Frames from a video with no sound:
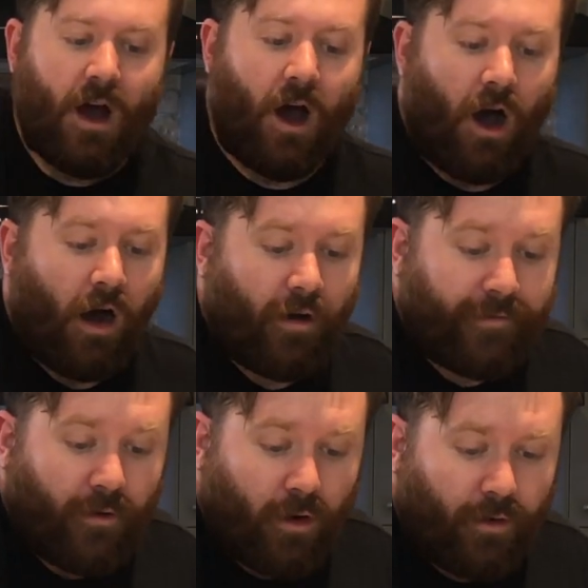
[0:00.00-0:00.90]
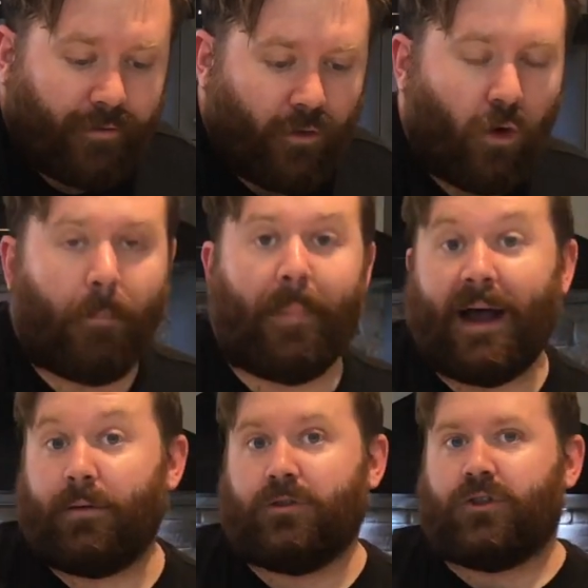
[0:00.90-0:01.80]
half of your
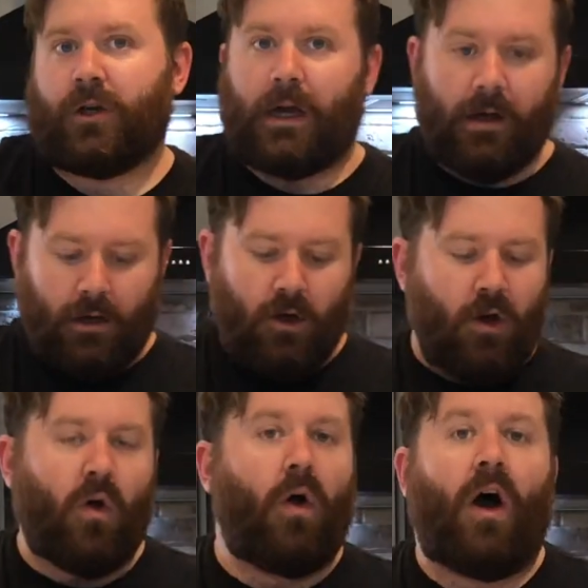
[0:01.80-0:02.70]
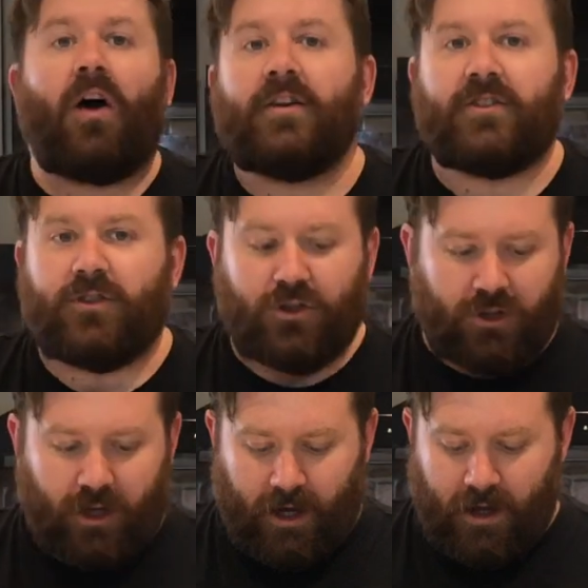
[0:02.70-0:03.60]
powdered sugar or icing
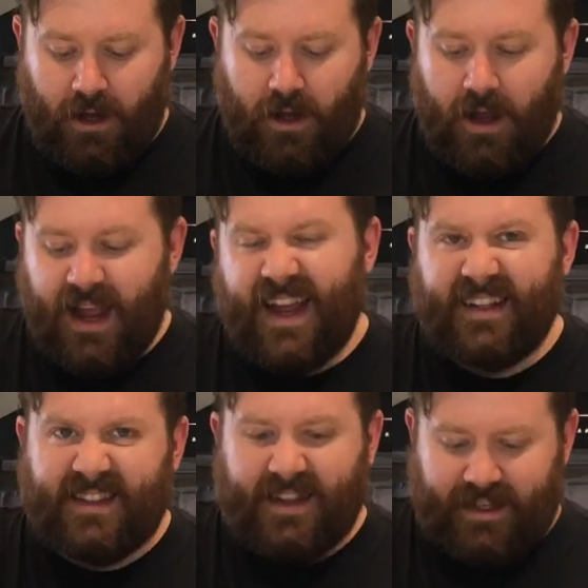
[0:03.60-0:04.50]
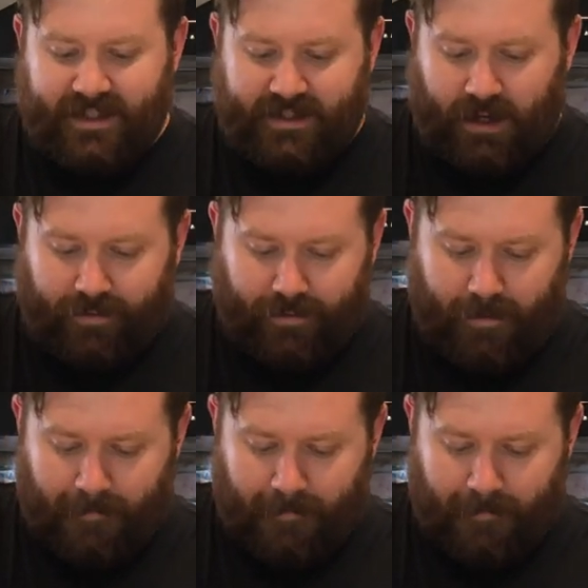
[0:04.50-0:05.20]
sugar into this stuff.